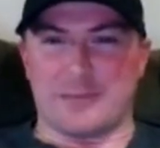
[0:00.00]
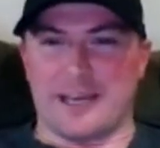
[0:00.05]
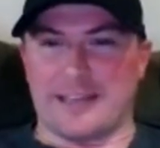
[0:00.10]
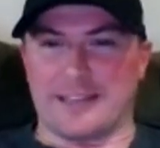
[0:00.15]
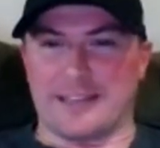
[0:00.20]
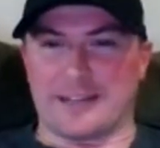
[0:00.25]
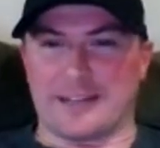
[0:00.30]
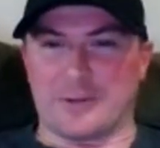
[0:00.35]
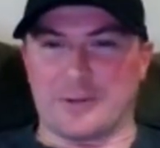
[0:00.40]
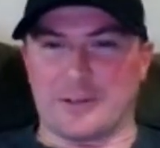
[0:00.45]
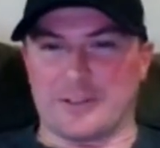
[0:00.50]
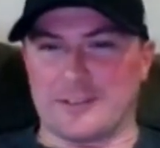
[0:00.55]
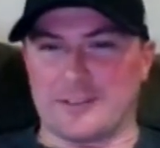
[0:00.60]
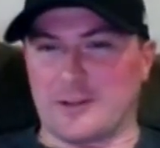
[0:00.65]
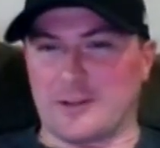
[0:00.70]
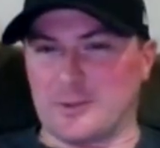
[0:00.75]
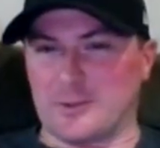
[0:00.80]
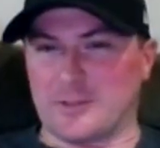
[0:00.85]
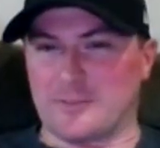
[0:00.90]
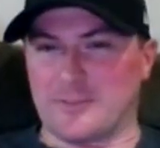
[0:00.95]
behind the court and
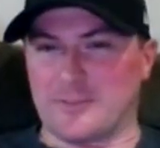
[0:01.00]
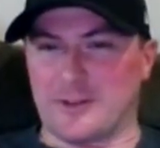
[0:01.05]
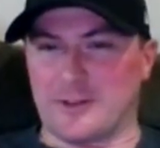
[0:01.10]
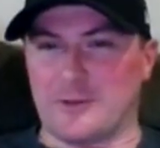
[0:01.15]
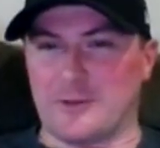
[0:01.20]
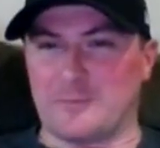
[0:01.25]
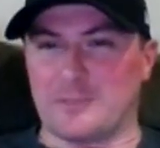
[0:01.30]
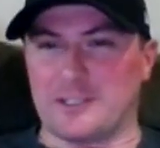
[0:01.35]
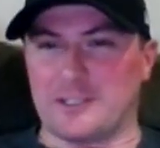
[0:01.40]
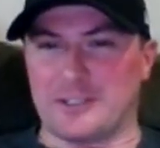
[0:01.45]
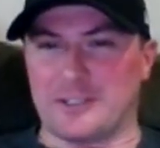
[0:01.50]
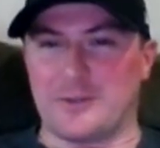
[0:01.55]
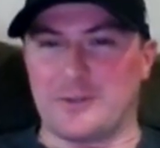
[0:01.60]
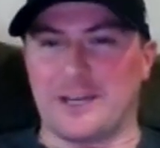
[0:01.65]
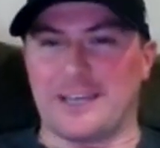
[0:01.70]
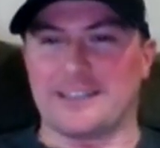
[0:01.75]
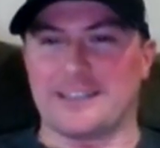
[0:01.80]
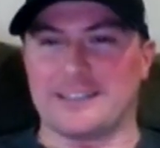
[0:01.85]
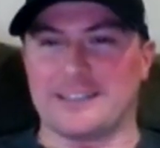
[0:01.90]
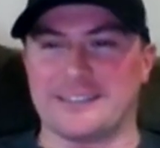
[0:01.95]
hold their phone but you
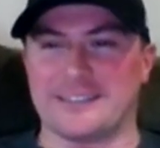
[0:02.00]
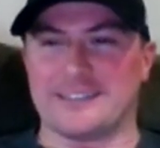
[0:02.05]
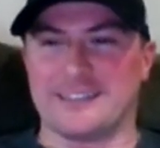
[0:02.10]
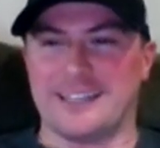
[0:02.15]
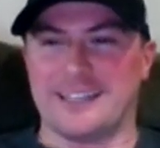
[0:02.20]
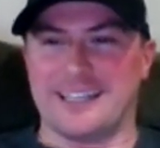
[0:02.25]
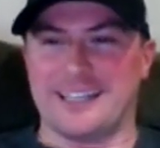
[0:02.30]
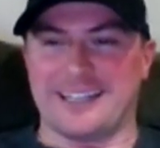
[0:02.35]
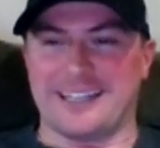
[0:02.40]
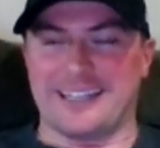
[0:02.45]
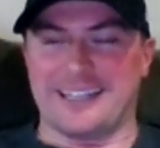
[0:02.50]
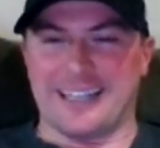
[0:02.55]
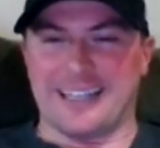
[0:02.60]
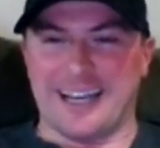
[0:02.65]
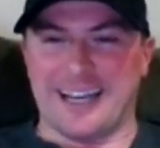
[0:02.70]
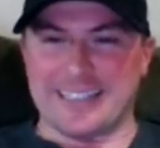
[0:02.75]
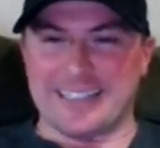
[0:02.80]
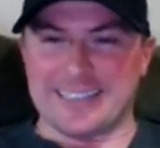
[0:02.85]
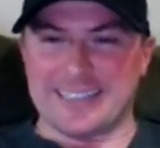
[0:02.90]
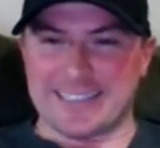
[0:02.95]
had a, a
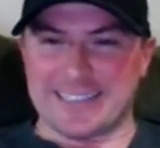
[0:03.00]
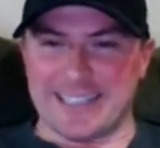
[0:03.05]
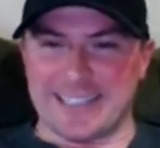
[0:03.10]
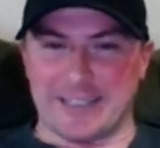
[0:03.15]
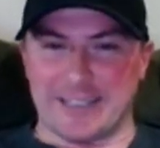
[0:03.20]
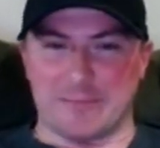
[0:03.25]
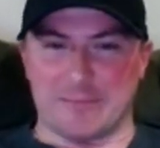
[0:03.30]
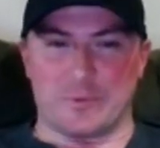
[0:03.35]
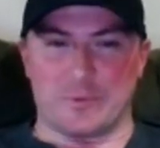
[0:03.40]
nice setup